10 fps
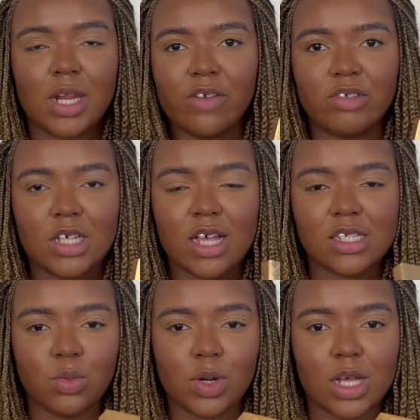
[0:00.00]
advertised
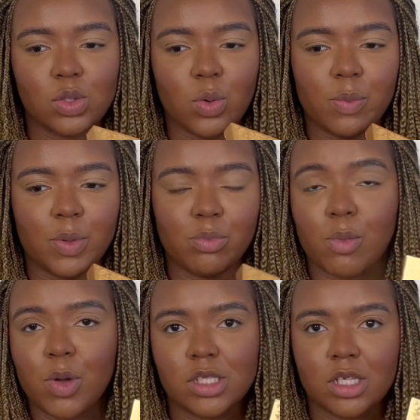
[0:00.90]
and when I saw it being
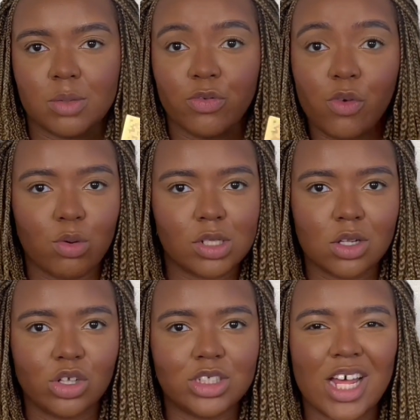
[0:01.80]
promoted before it was
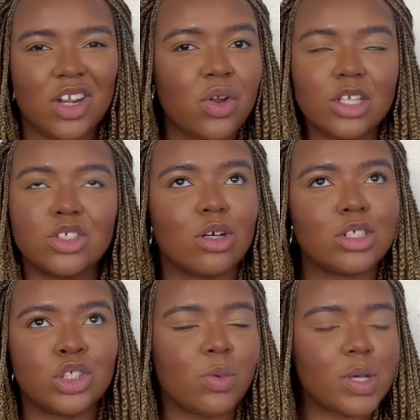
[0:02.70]
launched, I don't know, I just got
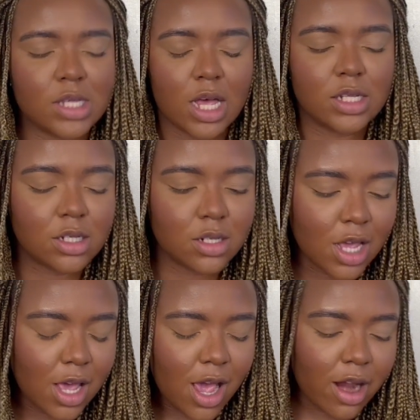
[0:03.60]
so excited.
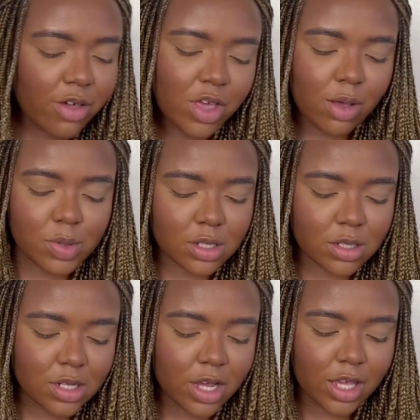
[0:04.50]
And I think it was
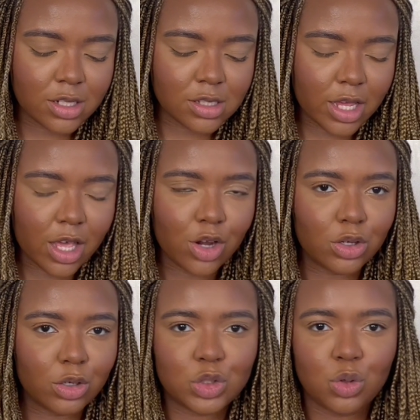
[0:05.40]
because like it's like a
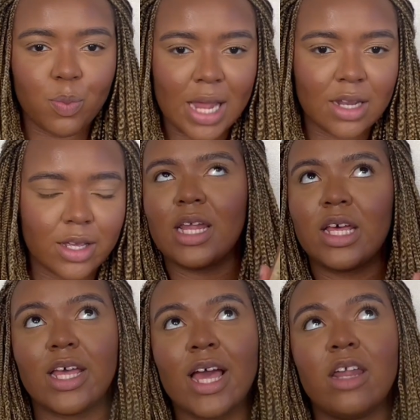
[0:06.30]
neutral palette.
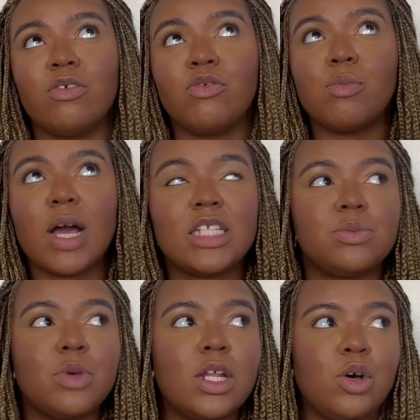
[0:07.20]
It kind of reminds
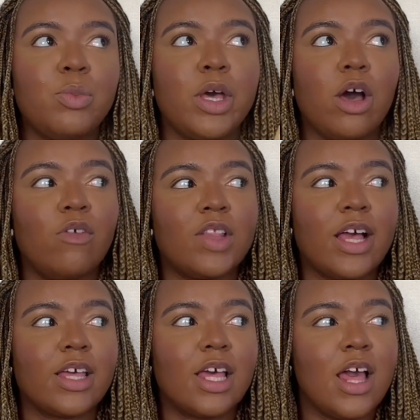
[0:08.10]
me a little bit of
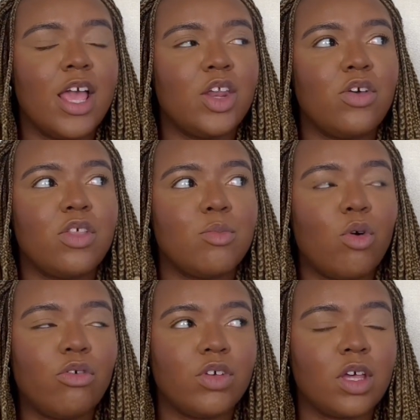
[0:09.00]
like, you know, the
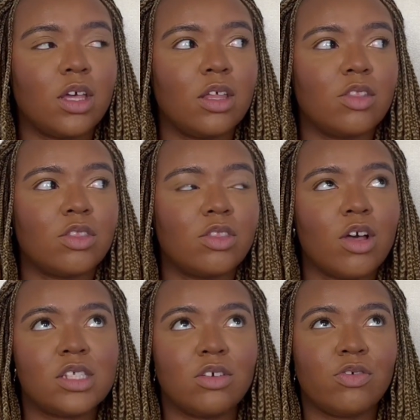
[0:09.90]
Morphe
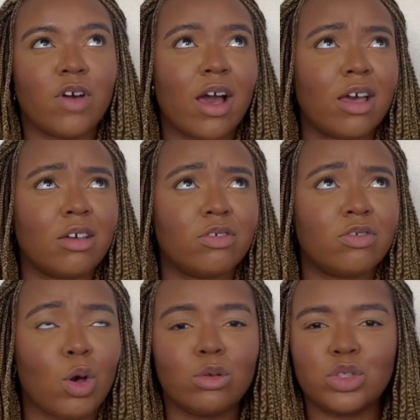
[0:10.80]

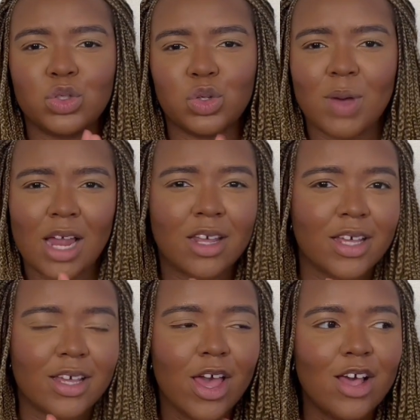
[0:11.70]
3502
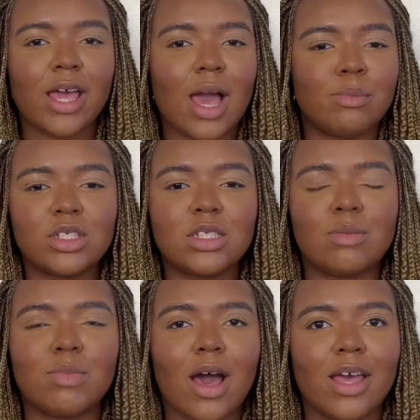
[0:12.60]
palette. I'm just in
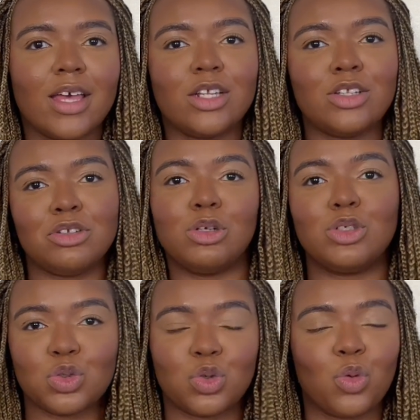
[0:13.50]
my
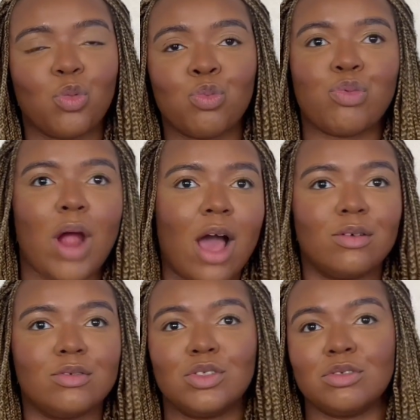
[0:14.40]
neutral
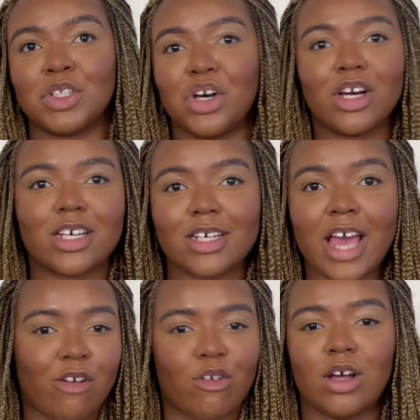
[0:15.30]
brown look
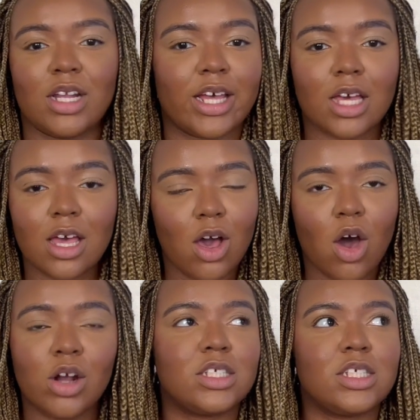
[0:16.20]
era. Like
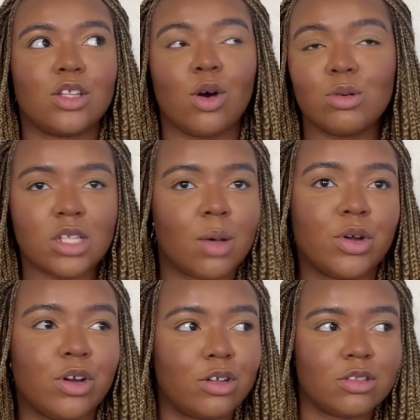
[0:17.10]
honestly, the whole
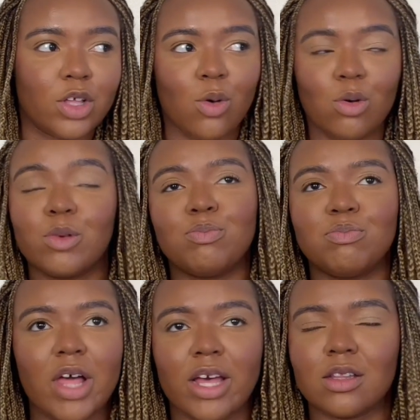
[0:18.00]
summer, the whole
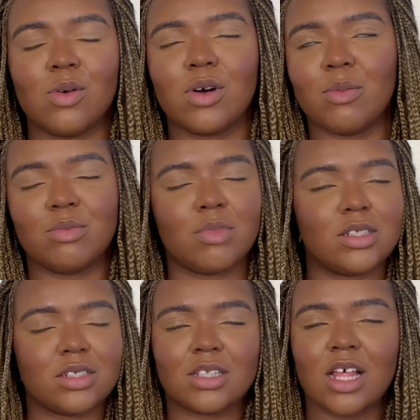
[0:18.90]
couple months,
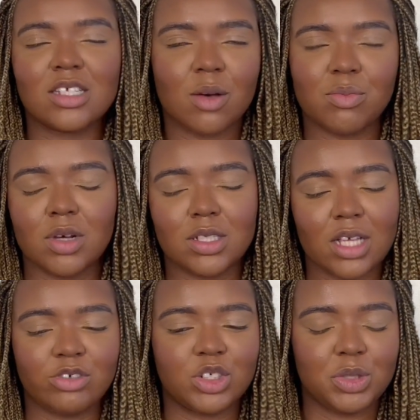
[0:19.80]
last couple months,
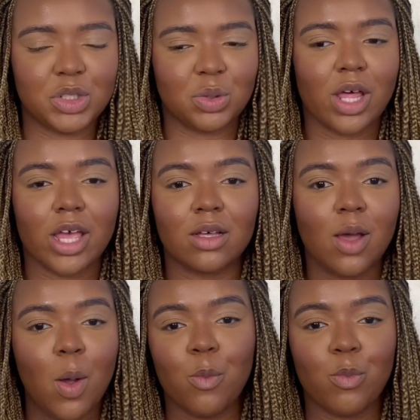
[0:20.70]
I've just been doing like
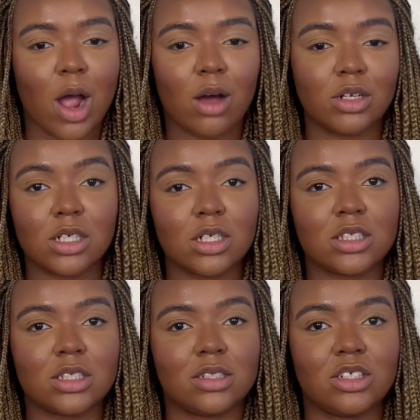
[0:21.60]
brown looks
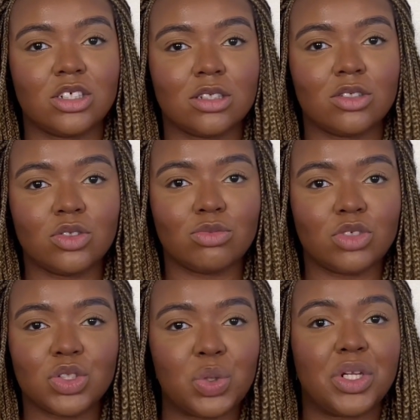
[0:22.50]
and just
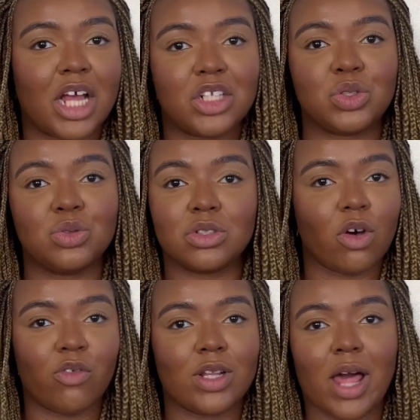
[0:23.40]
doing natural
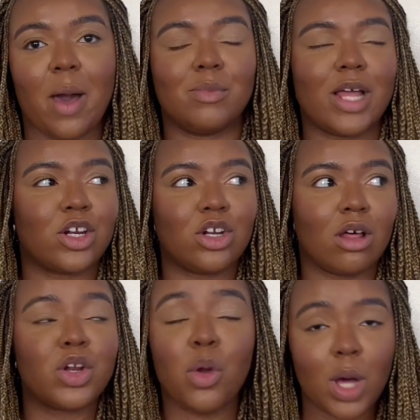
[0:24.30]
soft glam, like
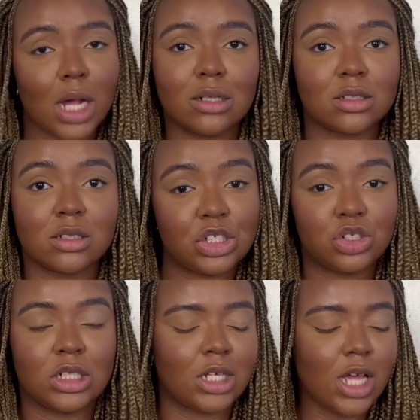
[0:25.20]
no colors
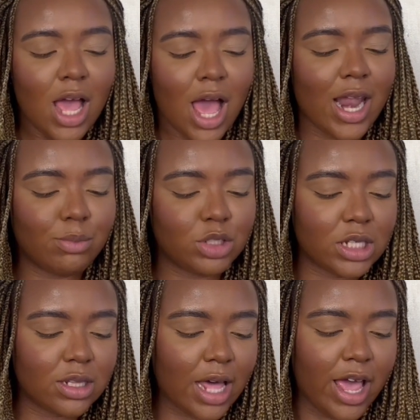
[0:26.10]
literally, and I'm just
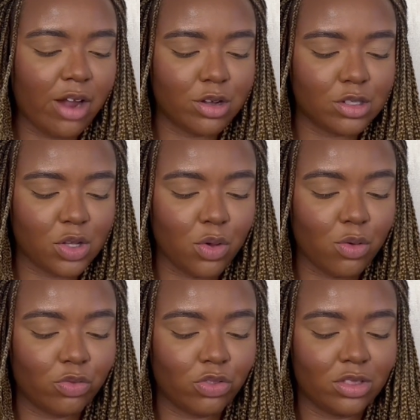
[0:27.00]
in that era. So
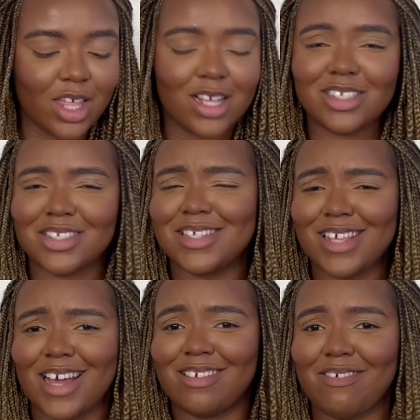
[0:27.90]
this just
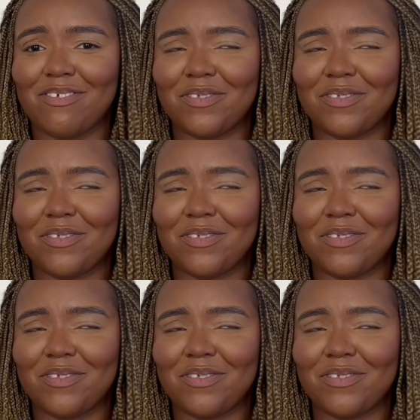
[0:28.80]
kind of